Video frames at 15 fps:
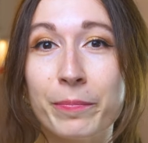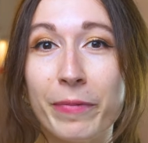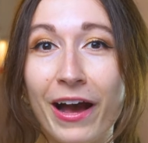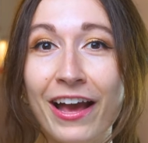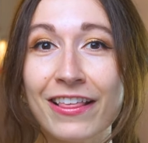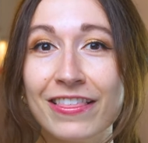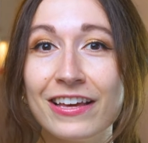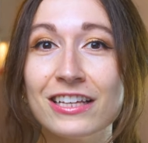
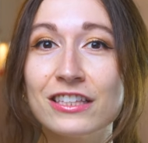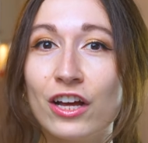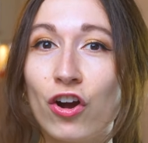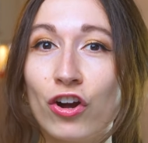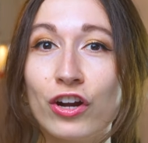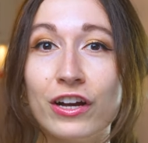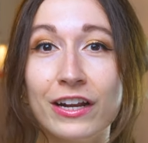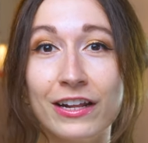Buy things that
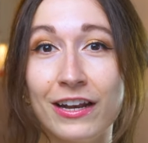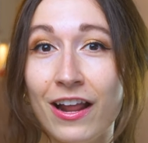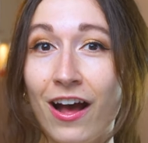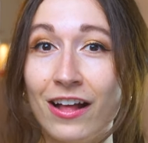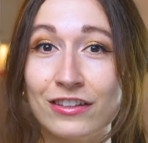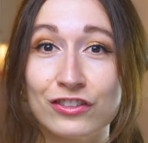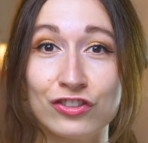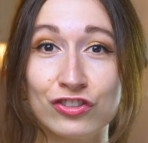are gonna
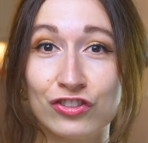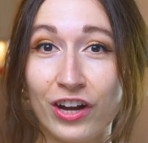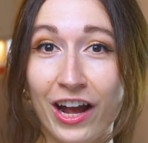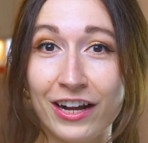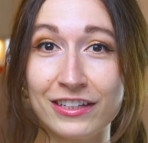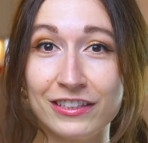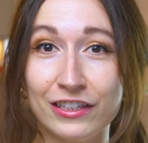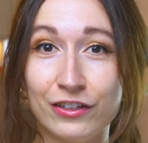not
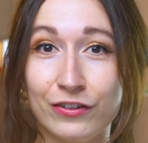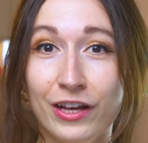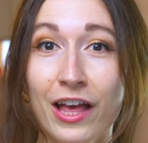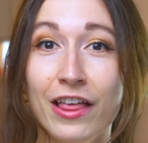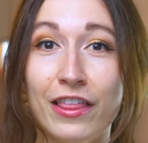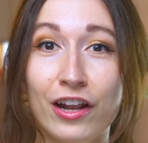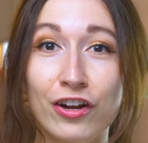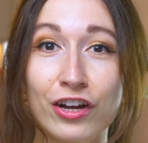distract you,
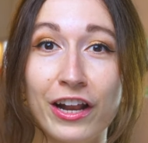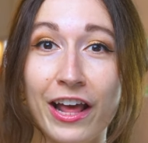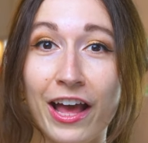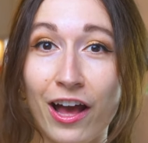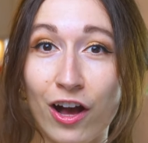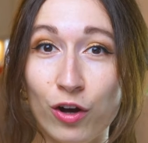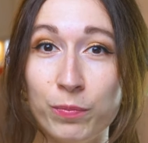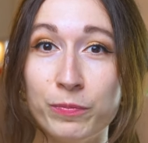that are gonna
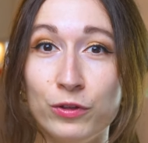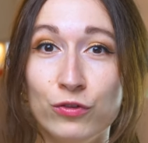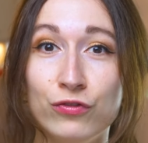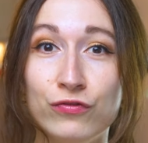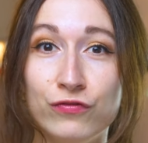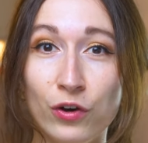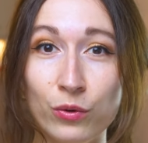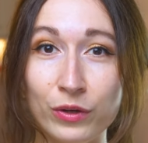help you
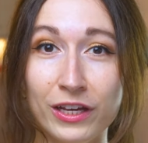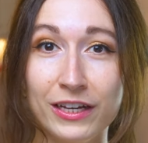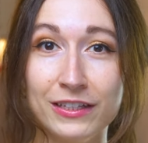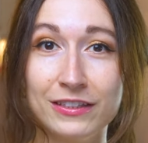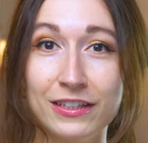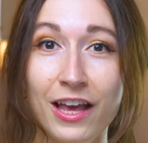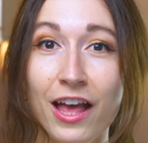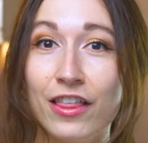
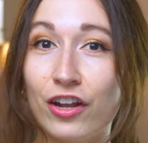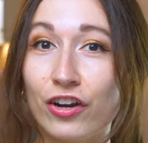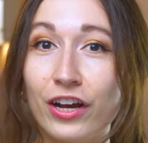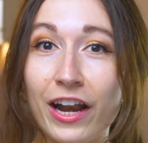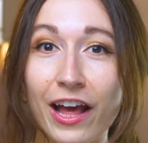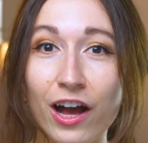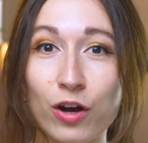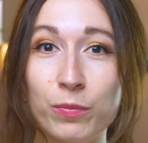focus, that are
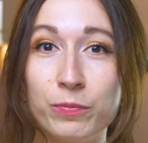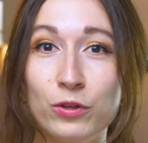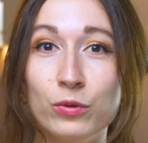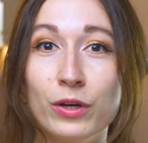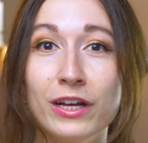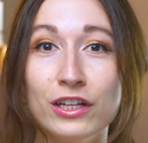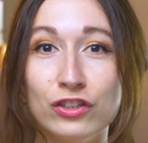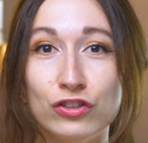gonna help you
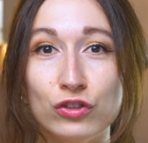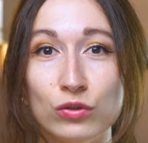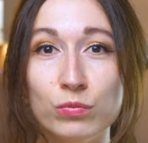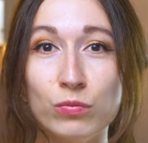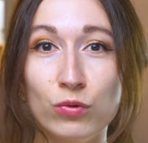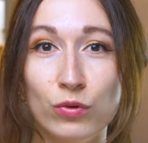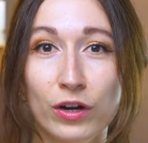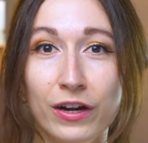do
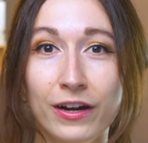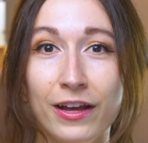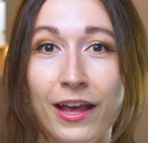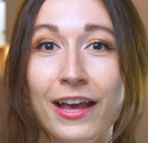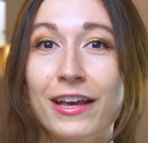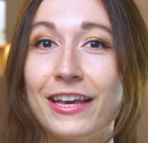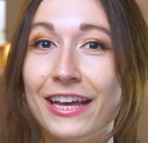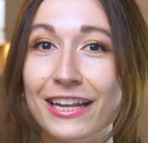more.
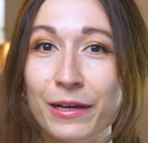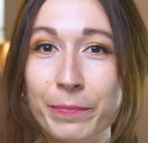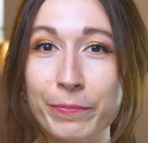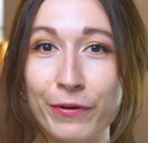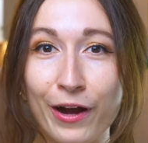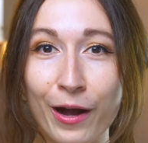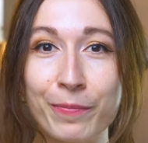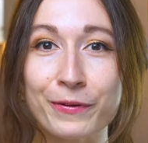Getting
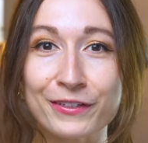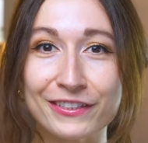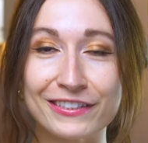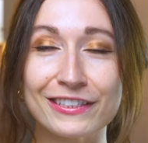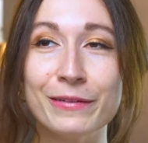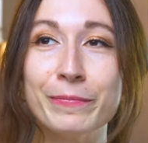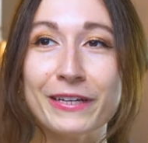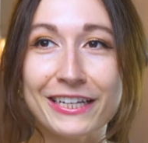proper
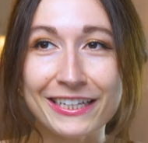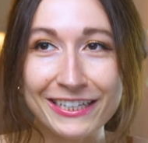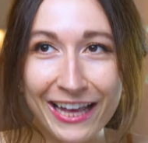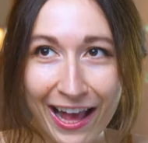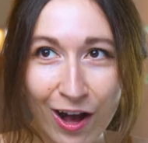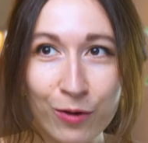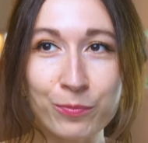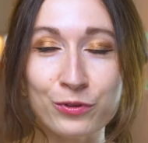sleep
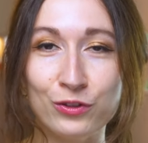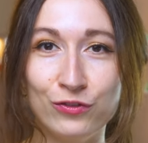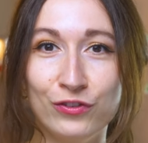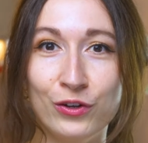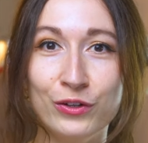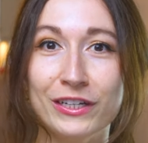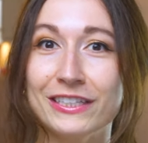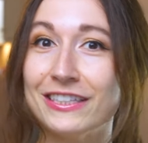helps you
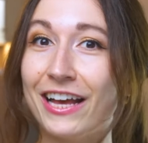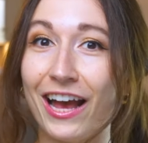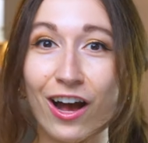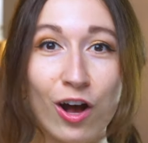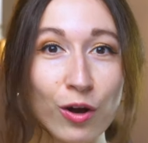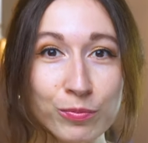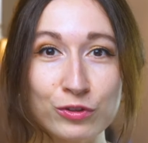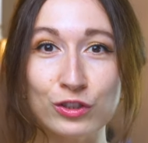focus,
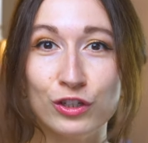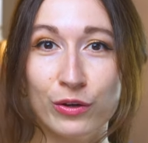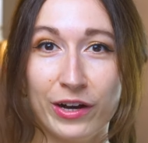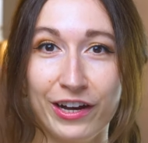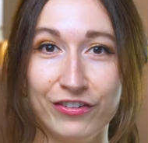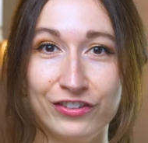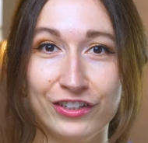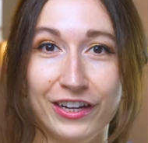helps you go
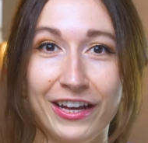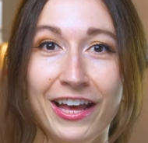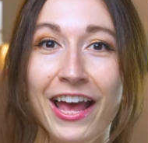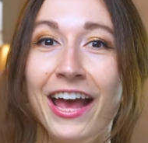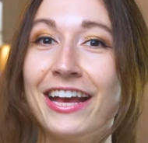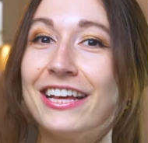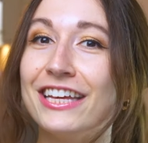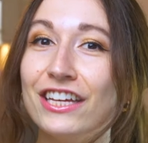after it,
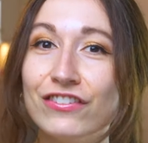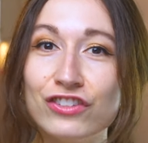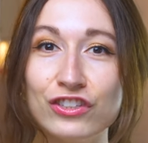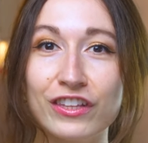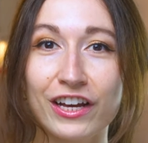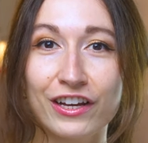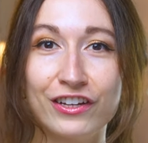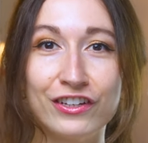gives you
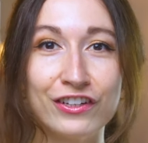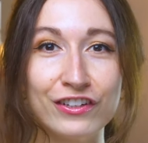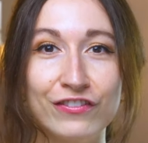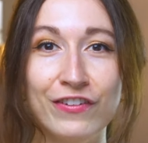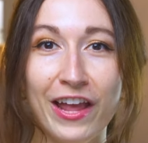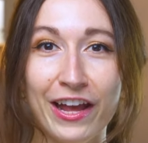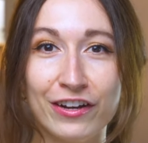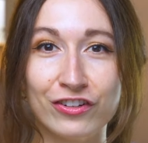that
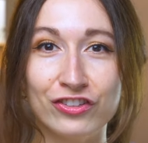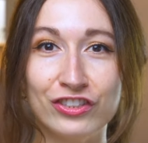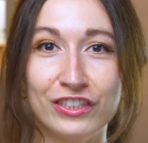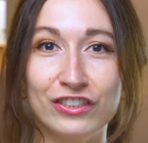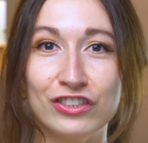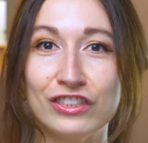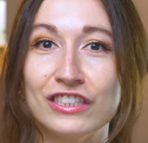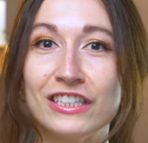good energy
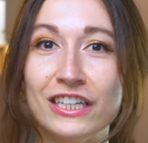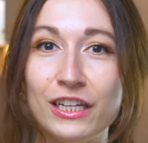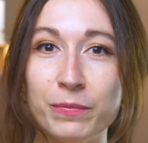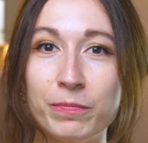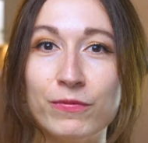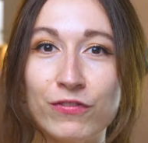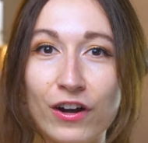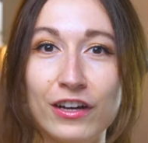to just
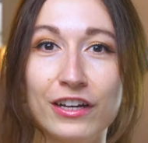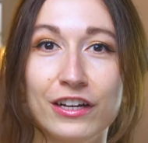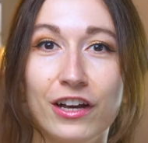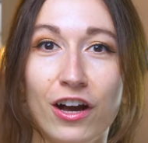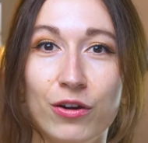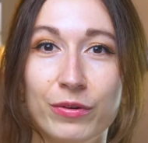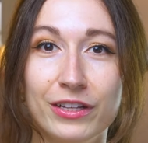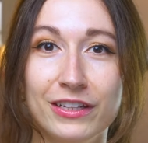keep fucking
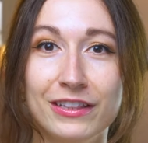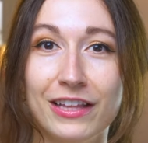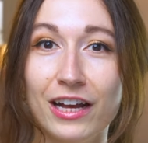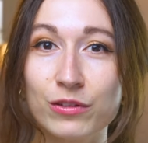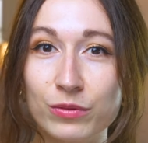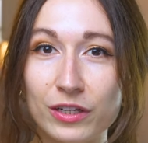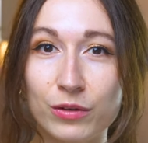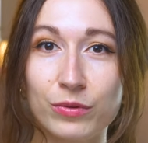going.
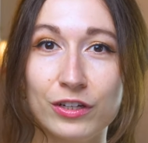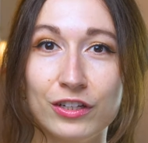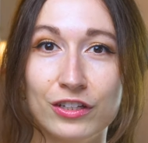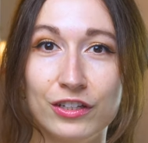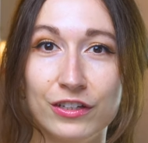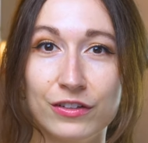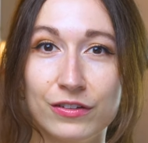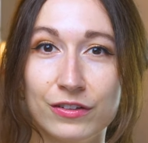That's what I want you to
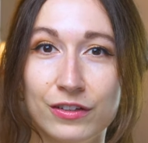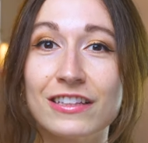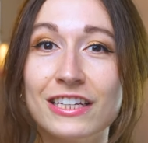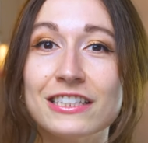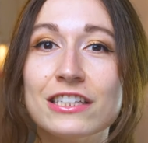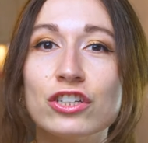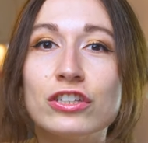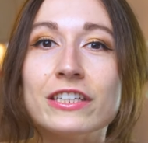do. Like,
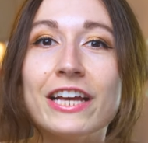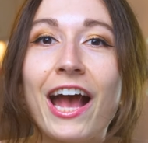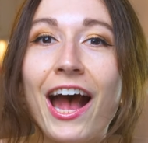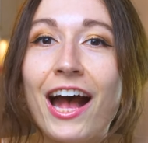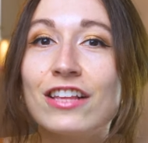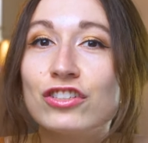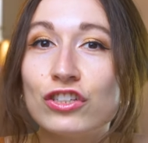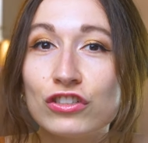seriously,
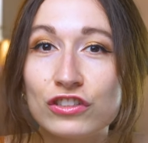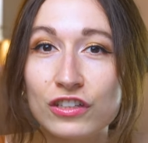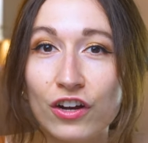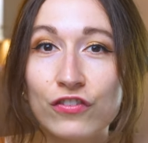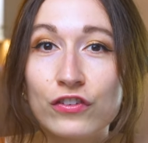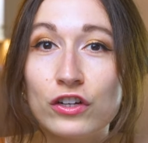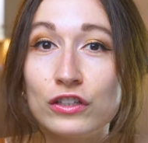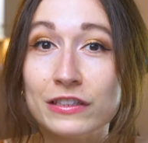ask
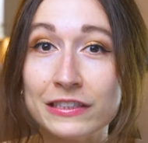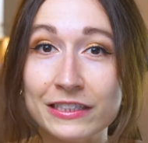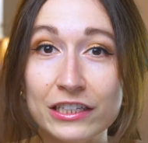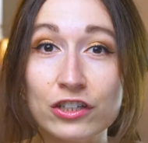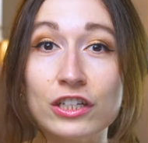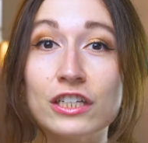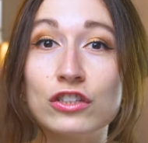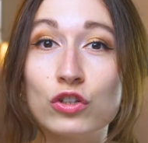yourself
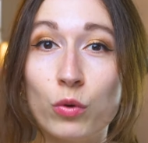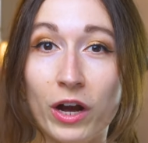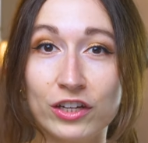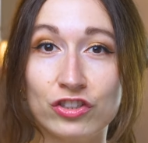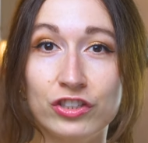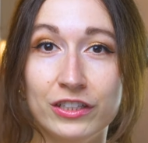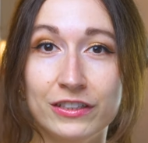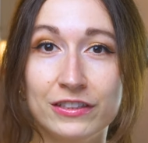serious
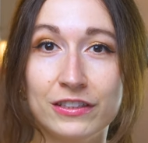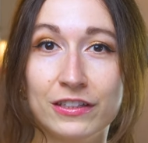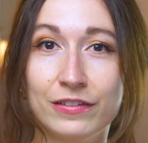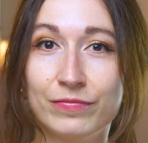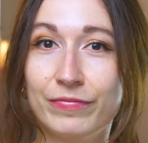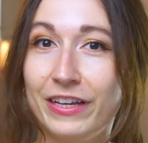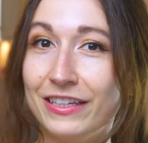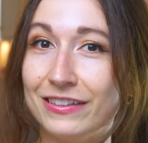questions.
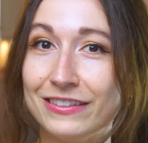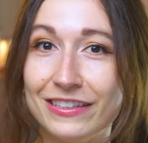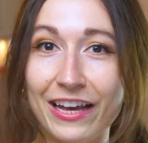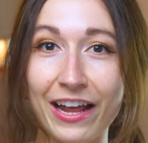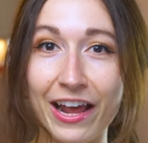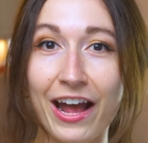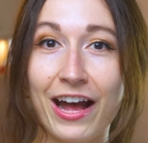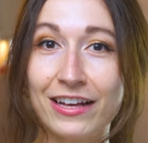Like,
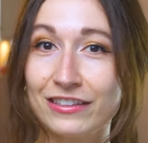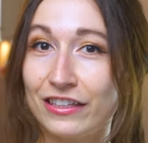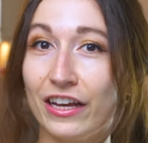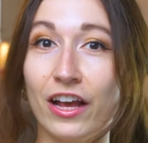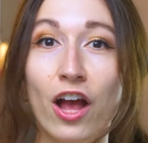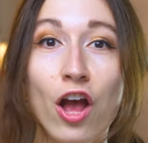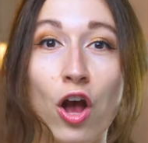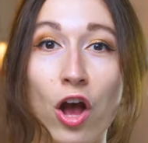dead ass,
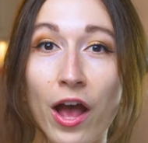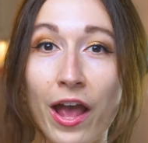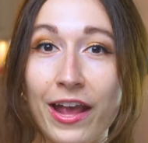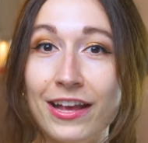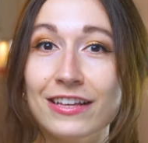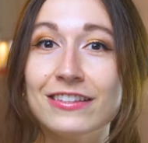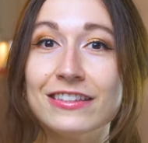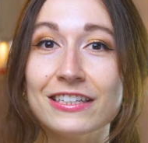like,
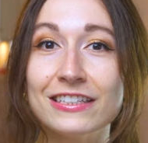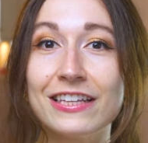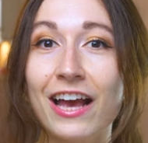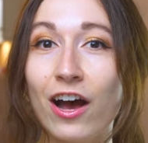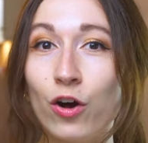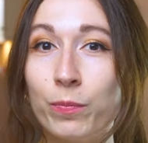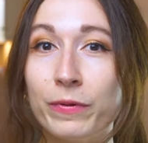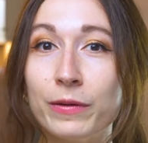is this
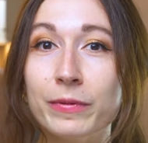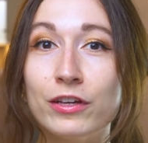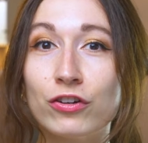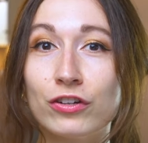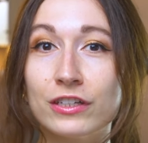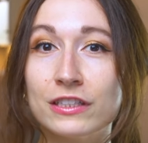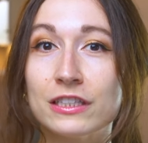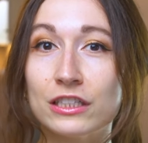helping me
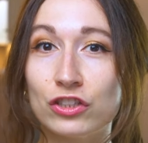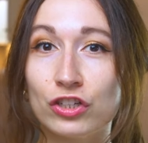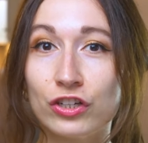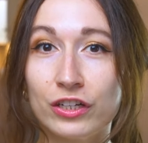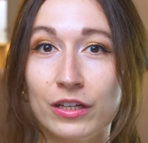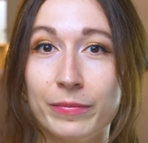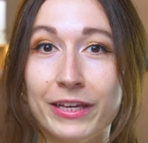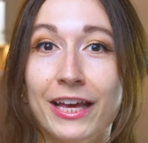or is this
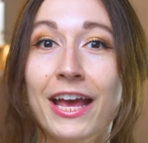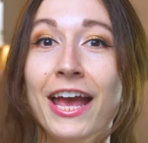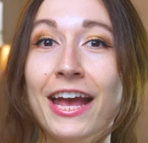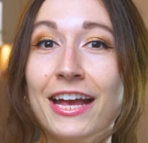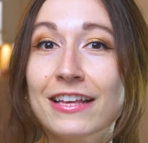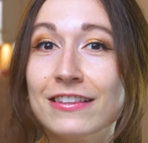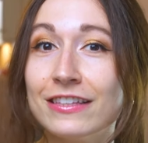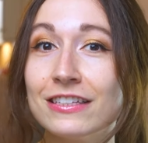hurting me?
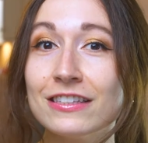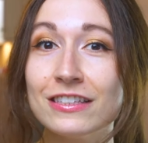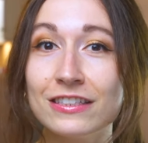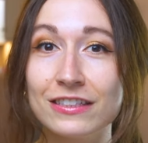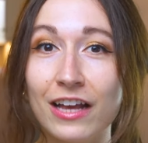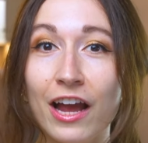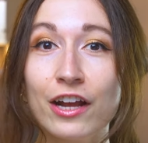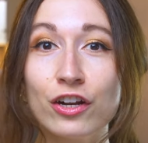Is this
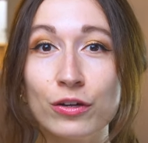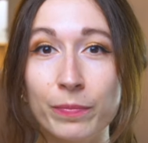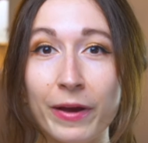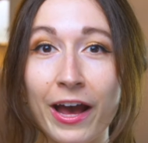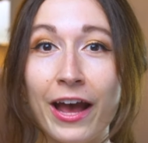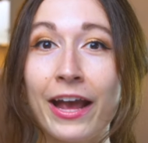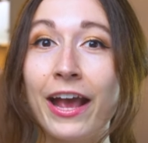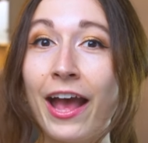designer
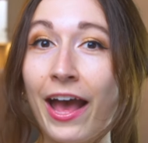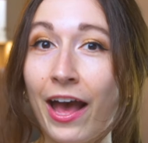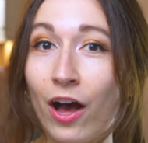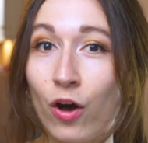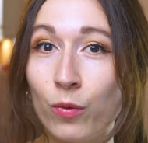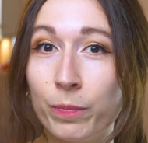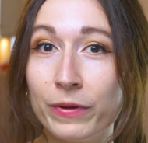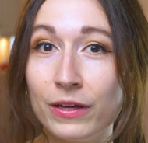bag
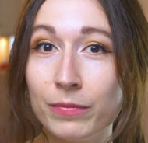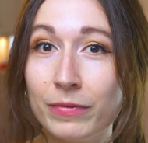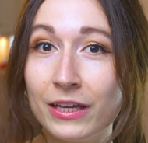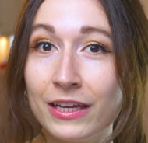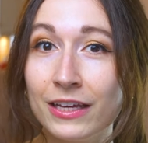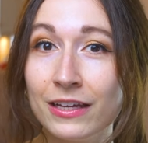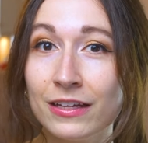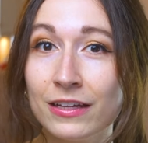helping
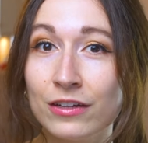me?